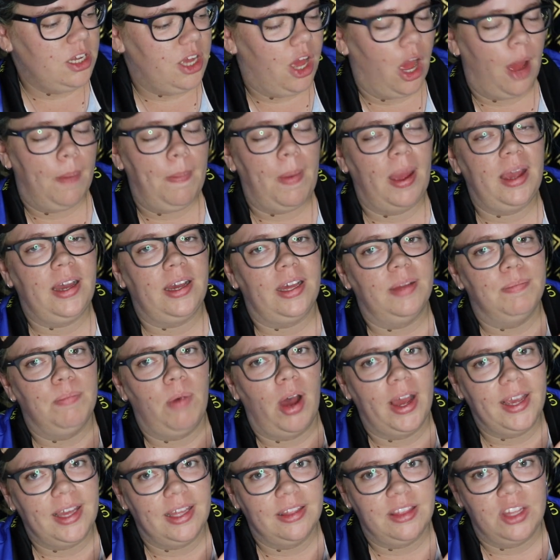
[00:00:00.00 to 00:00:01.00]
I might
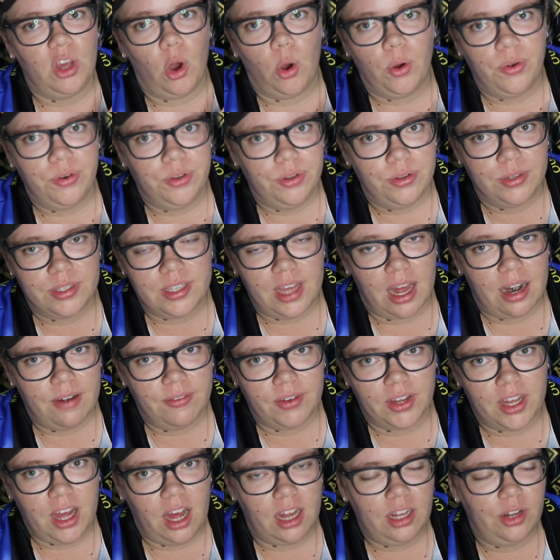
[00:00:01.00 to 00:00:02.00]
get the odd use out of
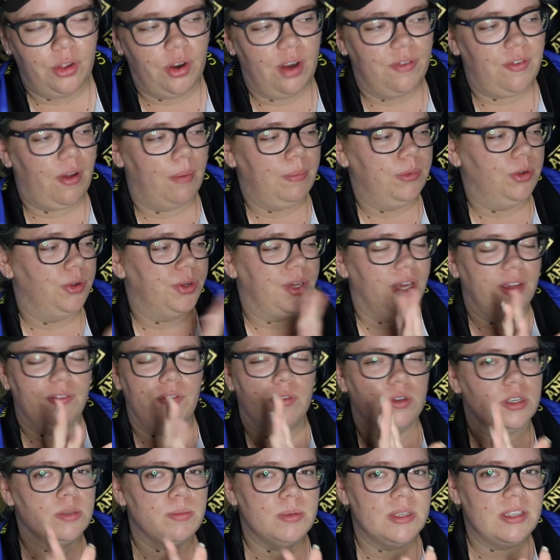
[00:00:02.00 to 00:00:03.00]
a color if I'm looking
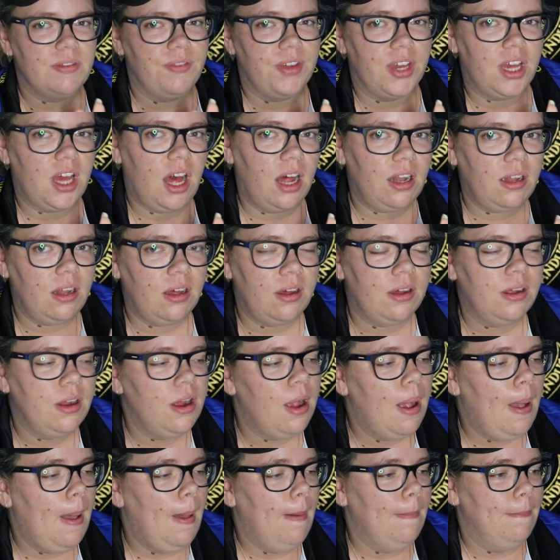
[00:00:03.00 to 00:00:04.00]
for a specific color,
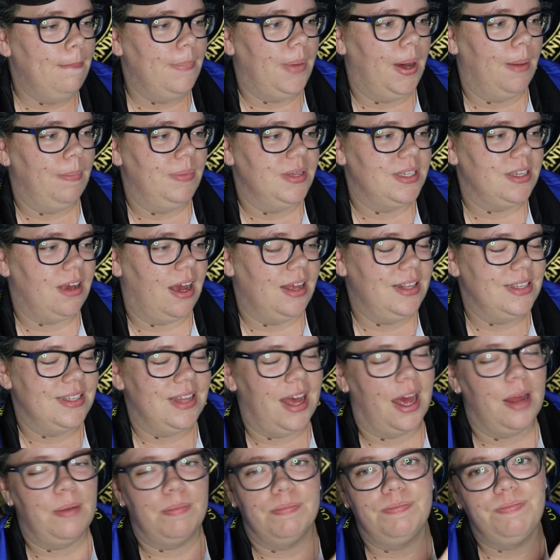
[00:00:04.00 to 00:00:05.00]
but besides
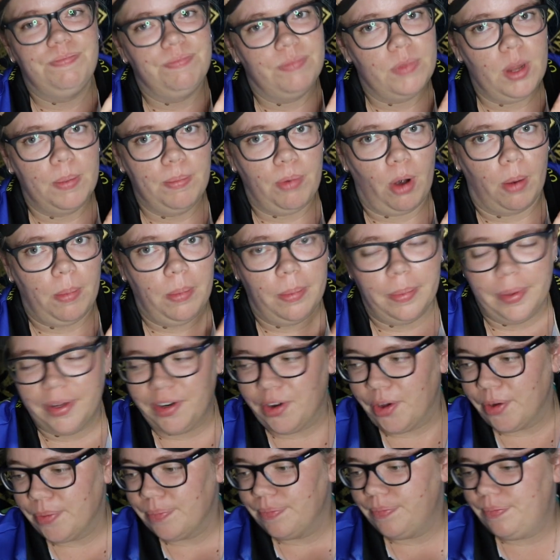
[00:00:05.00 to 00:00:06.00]
that, probably
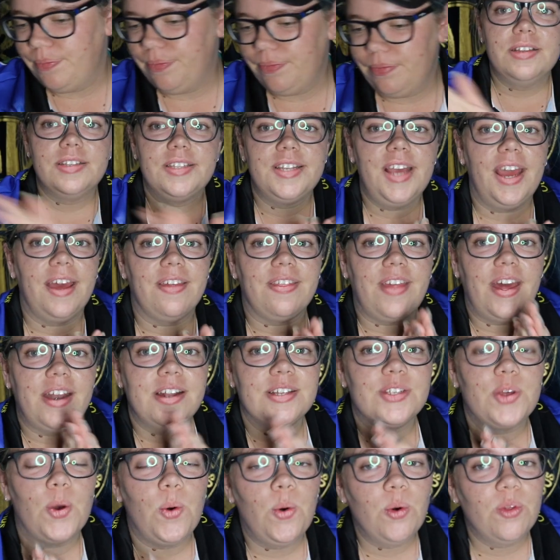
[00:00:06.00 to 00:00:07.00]
not. So yeah, that
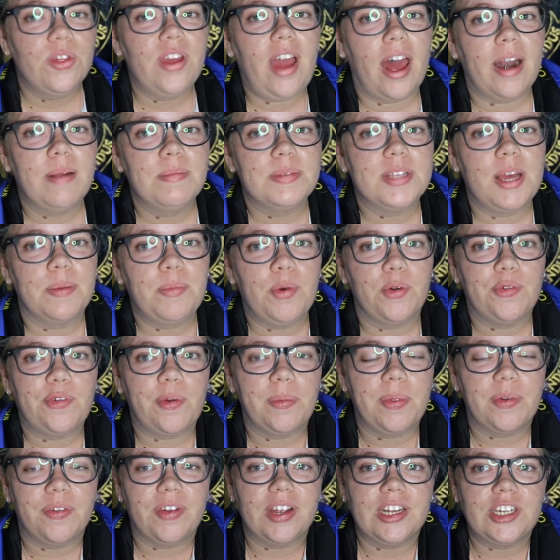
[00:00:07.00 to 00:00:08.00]
is all the items I bought from
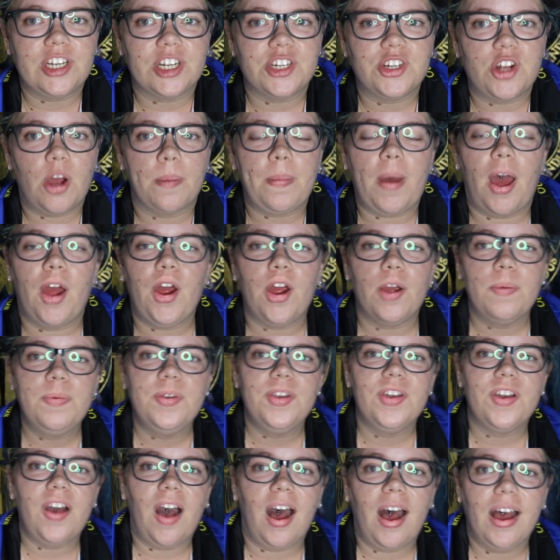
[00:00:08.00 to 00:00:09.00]
the reject shop. I hope
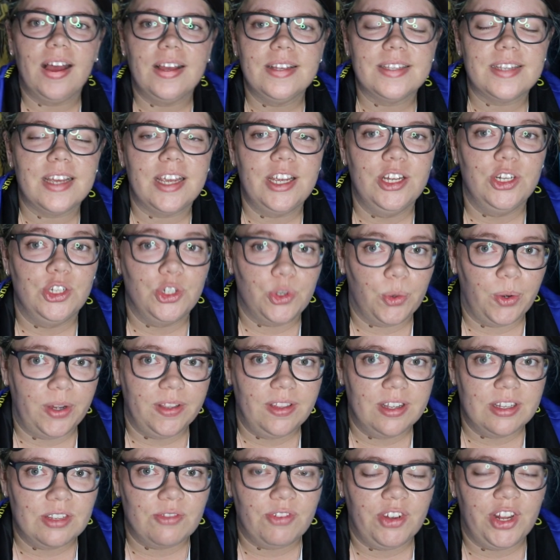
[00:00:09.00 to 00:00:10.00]
you guys enjoyed
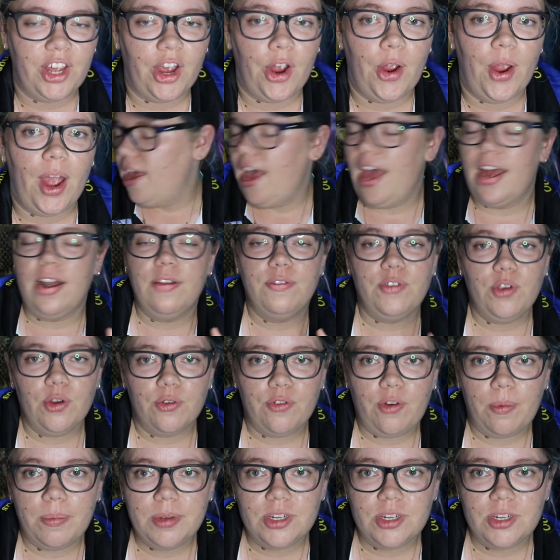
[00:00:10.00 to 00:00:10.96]
this video, and if you're from